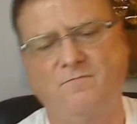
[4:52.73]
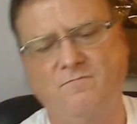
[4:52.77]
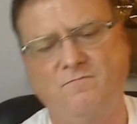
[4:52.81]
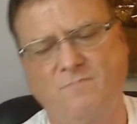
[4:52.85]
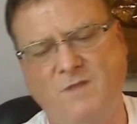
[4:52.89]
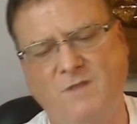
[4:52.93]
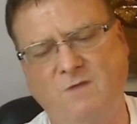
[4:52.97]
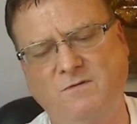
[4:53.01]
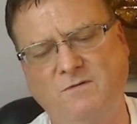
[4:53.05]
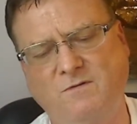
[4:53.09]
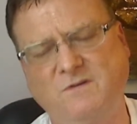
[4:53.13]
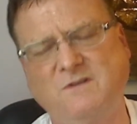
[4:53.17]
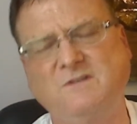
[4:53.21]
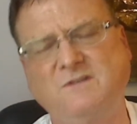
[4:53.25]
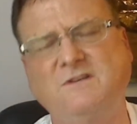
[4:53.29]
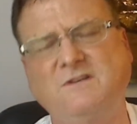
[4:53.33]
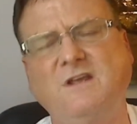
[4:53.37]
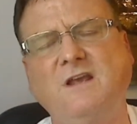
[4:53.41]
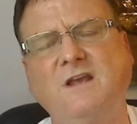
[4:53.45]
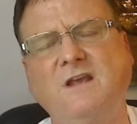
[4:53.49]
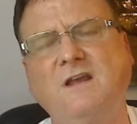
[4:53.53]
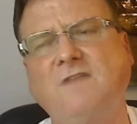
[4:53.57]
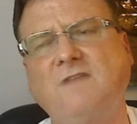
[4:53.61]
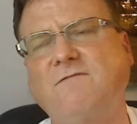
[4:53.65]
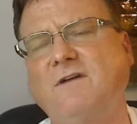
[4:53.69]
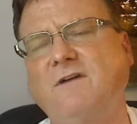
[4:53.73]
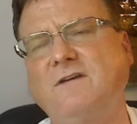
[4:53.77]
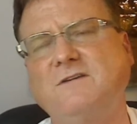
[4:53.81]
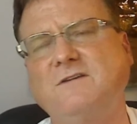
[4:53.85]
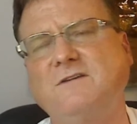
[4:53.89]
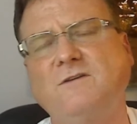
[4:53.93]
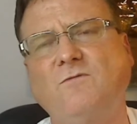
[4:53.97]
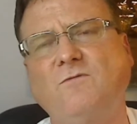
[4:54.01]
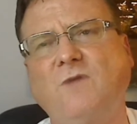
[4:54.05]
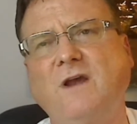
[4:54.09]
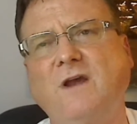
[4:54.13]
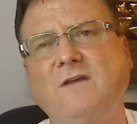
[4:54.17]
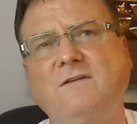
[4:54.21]
I was just thinking if I
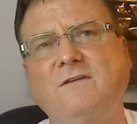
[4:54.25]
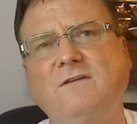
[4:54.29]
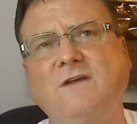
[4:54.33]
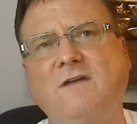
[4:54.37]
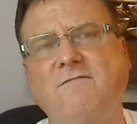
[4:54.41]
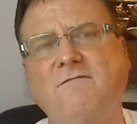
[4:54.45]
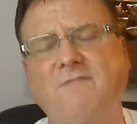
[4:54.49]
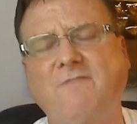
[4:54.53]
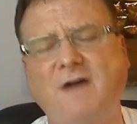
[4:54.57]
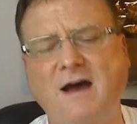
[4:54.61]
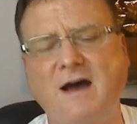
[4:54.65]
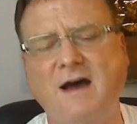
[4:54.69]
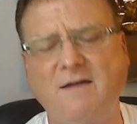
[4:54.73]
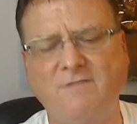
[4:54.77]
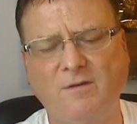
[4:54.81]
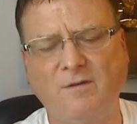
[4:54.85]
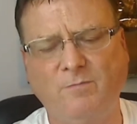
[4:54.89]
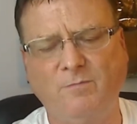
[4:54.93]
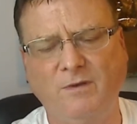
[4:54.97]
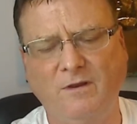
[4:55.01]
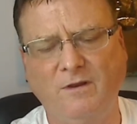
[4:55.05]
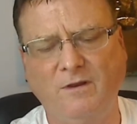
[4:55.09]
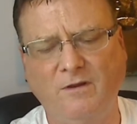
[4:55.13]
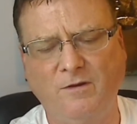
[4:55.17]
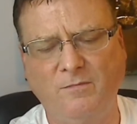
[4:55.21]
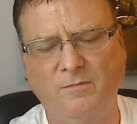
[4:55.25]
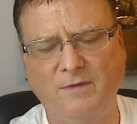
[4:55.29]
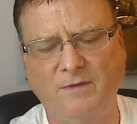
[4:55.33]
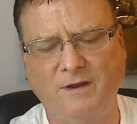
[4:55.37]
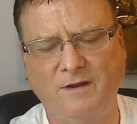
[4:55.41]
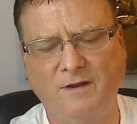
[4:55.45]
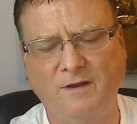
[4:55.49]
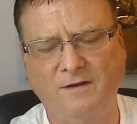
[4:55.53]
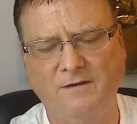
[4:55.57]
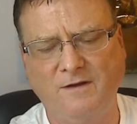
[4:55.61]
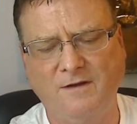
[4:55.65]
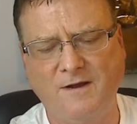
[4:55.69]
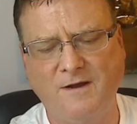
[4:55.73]
should raise that 5 up a little
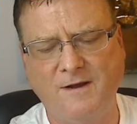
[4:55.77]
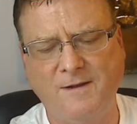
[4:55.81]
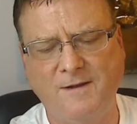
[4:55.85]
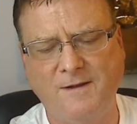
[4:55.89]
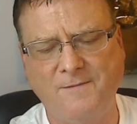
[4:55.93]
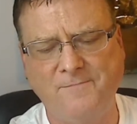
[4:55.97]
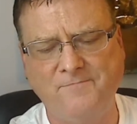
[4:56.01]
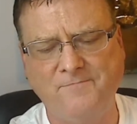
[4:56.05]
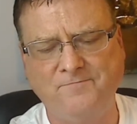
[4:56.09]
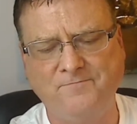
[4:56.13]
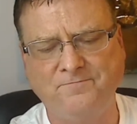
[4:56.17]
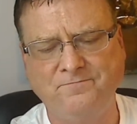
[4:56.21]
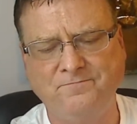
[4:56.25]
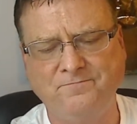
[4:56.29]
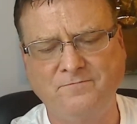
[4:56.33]
bit. I'm